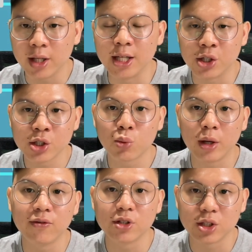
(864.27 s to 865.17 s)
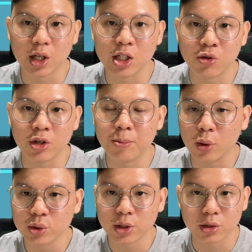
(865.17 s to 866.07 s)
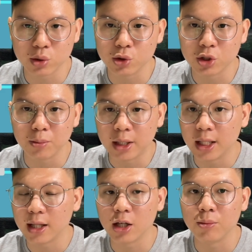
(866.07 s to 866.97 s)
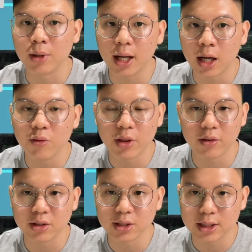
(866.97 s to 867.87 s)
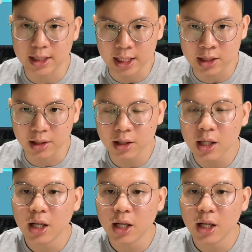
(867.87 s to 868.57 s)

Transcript: He just went for surgery, posted on social media that he'll be out for the rest of the season.